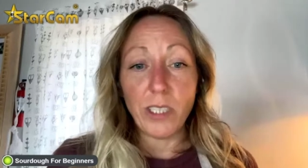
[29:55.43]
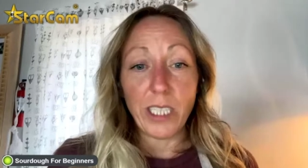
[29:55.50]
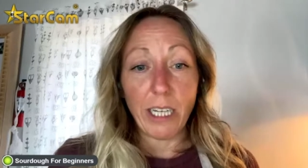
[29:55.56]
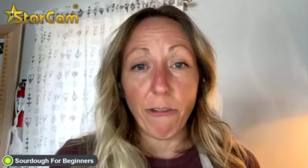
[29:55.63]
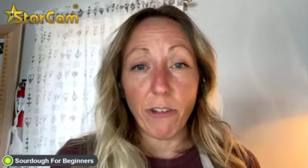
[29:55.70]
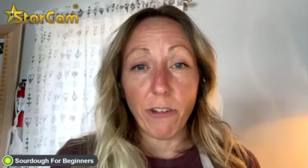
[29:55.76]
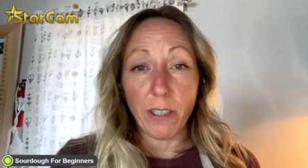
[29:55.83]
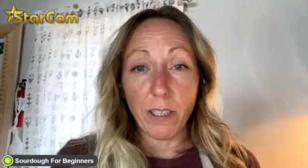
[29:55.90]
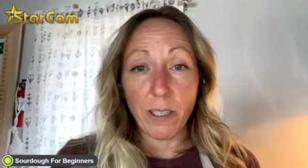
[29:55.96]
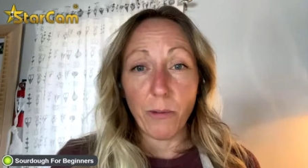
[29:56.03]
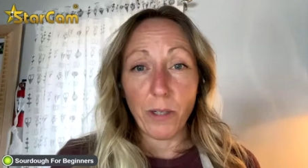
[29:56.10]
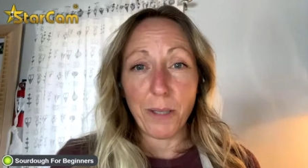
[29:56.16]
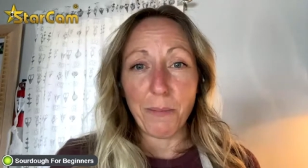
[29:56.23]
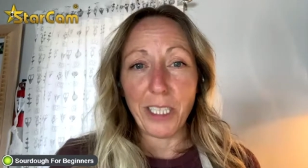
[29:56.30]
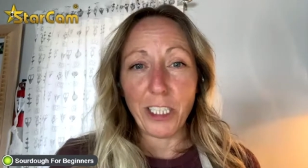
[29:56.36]
You
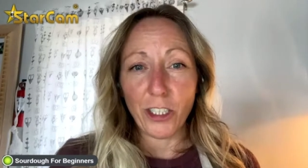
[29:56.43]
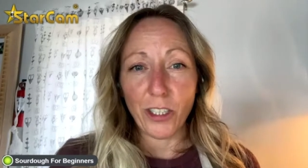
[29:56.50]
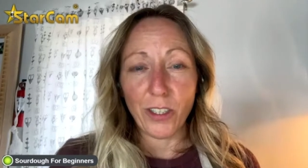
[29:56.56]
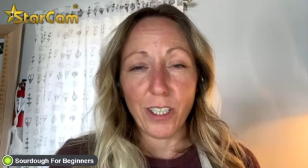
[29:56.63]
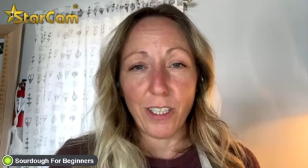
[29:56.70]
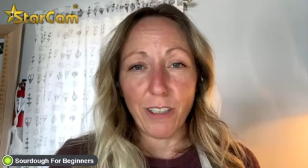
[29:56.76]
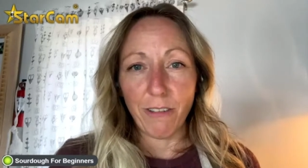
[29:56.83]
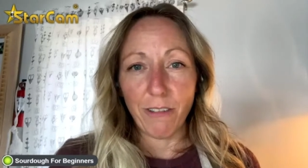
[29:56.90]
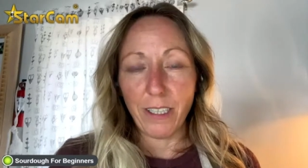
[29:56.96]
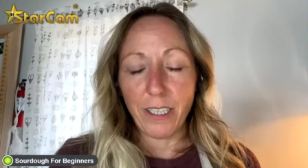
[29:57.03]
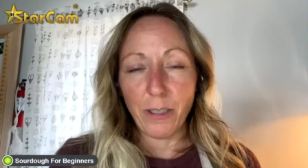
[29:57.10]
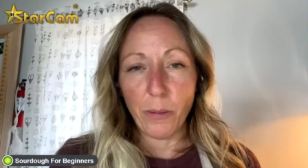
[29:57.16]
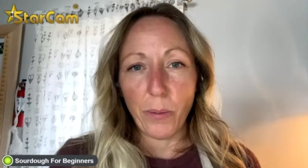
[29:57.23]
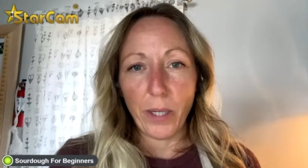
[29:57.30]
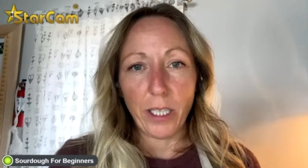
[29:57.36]
definitely want to make sure that you
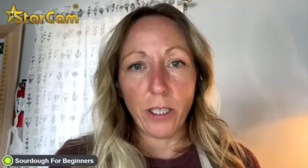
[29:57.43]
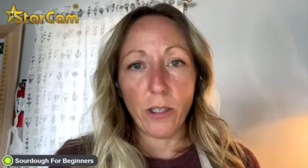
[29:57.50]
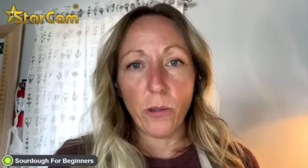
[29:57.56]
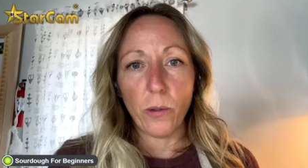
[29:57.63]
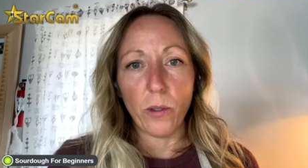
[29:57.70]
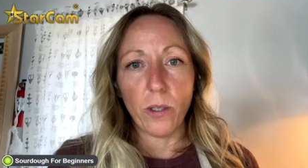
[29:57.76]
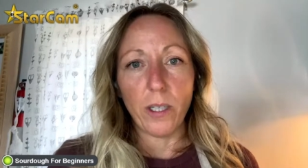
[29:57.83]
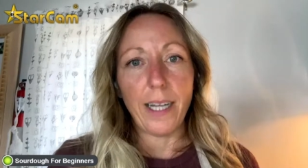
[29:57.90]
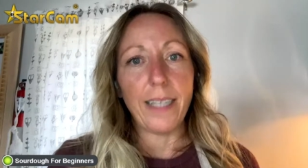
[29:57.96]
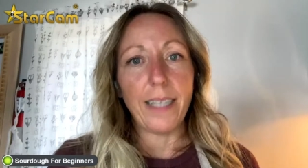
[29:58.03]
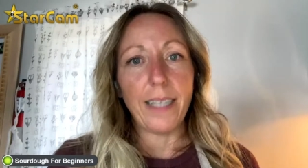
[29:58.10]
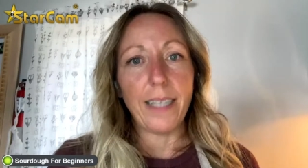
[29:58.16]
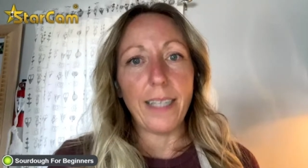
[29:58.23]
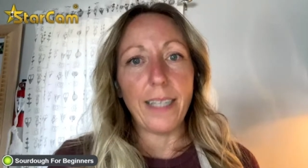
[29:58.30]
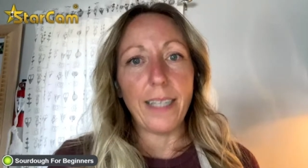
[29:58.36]
let your bread cool
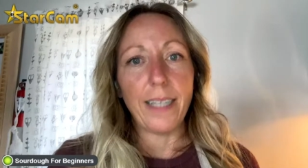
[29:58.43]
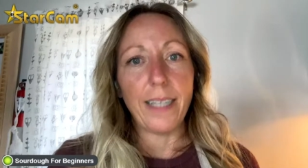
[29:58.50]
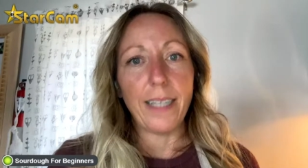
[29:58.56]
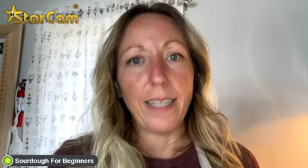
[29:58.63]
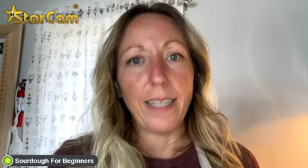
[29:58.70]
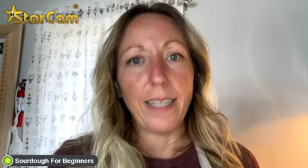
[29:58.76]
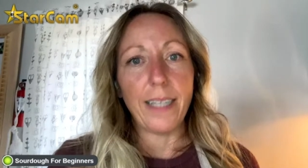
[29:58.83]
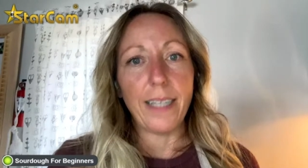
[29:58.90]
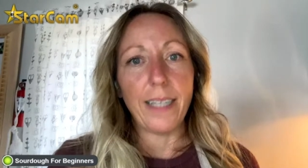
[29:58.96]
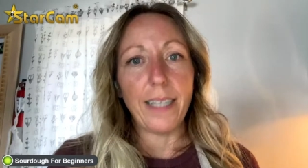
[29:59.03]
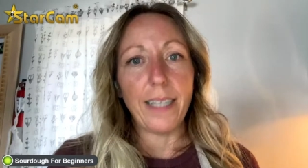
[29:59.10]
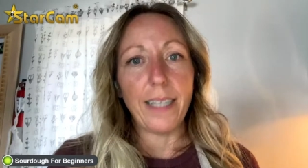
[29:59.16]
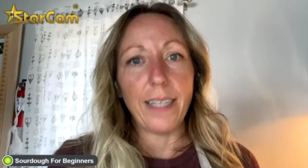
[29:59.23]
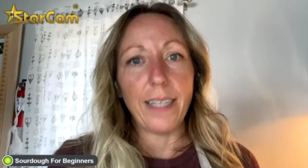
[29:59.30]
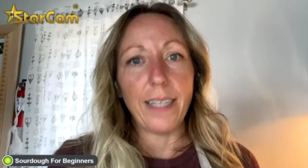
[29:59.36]
at least an
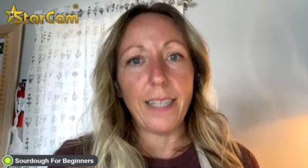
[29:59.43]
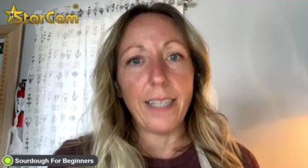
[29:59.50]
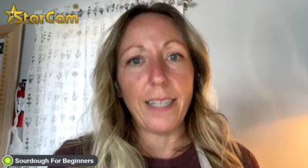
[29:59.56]
hour,